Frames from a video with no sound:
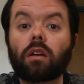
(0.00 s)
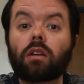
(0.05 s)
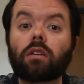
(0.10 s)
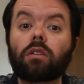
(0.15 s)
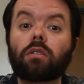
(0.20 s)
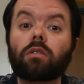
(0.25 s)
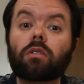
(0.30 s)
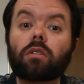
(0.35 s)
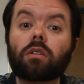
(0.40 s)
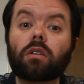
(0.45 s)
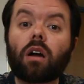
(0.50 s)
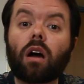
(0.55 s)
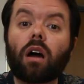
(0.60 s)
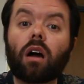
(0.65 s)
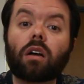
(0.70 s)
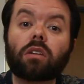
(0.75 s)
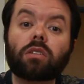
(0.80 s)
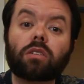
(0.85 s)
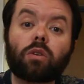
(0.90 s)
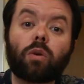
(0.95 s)
You can
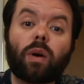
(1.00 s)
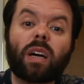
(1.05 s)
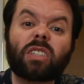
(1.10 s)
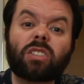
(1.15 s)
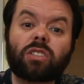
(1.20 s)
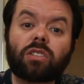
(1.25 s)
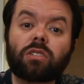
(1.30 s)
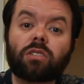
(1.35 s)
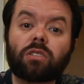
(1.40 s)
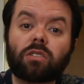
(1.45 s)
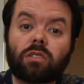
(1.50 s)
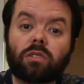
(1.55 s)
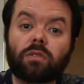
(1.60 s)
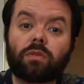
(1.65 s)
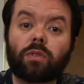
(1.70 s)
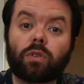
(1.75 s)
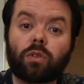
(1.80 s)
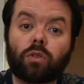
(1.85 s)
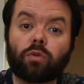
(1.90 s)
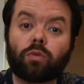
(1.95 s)
ask questions
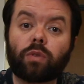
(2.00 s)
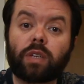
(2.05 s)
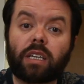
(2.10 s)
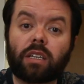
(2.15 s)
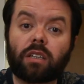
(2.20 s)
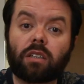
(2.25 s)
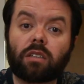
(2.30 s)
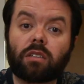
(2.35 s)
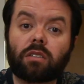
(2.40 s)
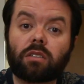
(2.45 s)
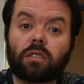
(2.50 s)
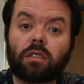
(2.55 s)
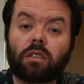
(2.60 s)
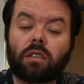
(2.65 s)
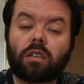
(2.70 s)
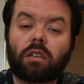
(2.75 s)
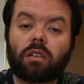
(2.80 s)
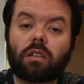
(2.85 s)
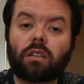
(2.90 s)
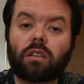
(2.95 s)
of your readers.
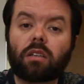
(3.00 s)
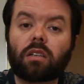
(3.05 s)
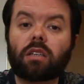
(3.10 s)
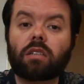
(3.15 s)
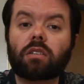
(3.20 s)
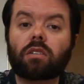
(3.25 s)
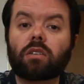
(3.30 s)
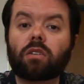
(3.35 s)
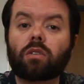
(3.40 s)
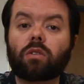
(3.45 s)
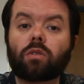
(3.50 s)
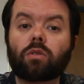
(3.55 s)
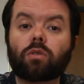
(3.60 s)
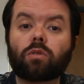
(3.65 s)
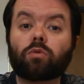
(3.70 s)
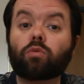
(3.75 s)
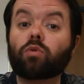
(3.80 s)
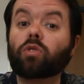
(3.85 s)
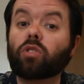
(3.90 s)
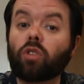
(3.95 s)
These are
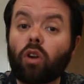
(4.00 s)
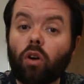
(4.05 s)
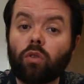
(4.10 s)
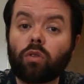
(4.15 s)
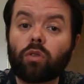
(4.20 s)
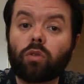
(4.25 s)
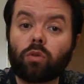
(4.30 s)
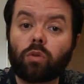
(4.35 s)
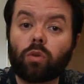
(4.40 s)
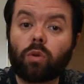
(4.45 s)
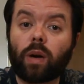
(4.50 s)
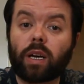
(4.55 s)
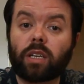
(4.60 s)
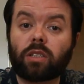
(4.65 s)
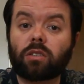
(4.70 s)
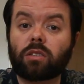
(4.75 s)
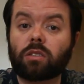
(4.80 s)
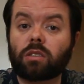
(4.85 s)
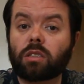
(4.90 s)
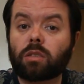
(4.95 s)
called rhetorical
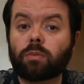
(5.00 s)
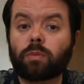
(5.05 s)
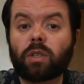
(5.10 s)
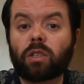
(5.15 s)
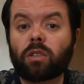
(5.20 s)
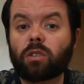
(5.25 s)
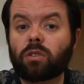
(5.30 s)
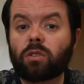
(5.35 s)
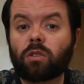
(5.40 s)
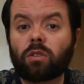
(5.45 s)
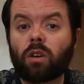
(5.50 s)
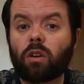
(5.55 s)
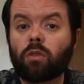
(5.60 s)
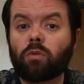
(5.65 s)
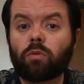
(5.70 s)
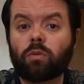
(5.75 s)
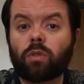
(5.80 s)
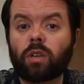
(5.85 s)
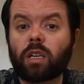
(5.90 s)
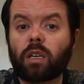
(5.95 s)
questions because you
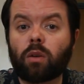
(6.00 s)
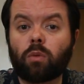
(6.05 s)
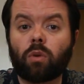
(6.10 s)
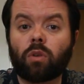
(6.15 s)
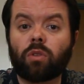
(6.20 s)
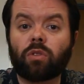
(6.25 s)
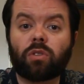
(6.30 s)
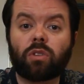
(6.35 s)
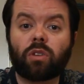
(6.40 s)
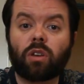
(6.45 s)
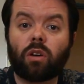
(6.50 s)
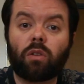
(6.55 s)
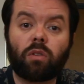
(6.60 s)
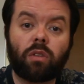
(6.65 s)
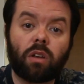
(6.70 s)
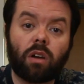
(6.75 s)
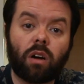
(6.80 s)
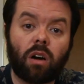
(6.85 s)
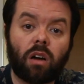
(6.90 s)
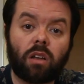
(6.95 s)
don't really want to know
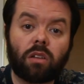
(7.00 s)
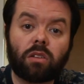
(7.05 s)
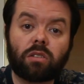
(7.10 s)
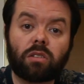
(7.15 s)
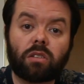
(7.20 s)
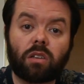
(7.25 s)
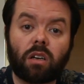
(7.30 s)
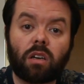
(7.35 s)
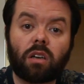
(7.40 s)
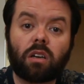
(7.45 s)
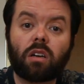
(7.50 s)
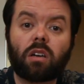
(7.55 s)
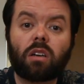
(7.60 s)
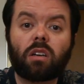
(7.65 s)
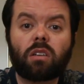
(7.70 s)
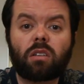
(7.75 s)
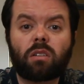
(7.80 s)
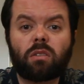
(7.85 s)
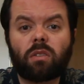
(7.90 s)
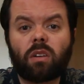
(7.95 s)
the answer.
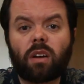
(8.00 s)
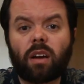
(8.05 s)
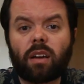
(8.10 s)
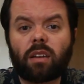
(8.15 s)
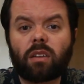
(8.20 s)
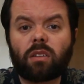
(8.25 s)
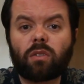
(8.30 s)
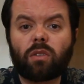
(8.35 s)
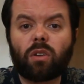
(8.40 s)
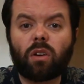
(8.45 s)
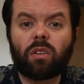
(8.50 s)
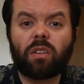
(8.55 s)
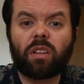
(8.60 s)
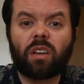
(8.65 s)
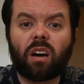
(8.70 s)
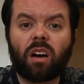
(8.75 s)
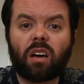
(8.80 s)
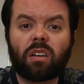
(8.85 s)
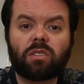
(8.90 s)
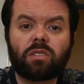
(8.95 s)
You've kind of got the
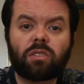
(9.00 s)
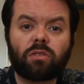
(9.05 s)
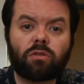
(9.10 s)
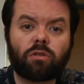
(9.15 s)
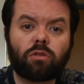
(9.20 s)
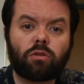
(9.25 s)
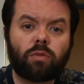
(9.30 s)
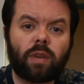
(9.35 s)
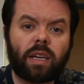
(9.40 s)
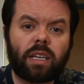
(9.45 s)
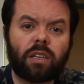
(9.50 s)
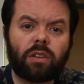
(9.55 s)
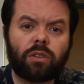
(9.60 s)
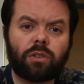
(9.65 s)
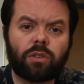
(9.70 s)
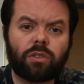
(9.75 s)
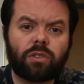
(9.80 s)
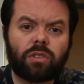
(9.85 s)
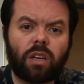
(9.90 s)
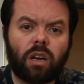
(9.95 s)
answer already
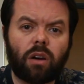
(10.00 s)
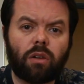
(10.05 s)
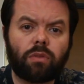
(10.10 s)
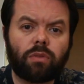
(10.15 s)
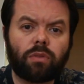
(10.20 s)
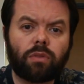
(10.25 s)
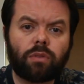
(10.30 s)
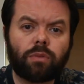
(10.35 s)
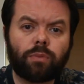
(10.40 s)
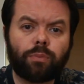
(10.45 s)
yourself.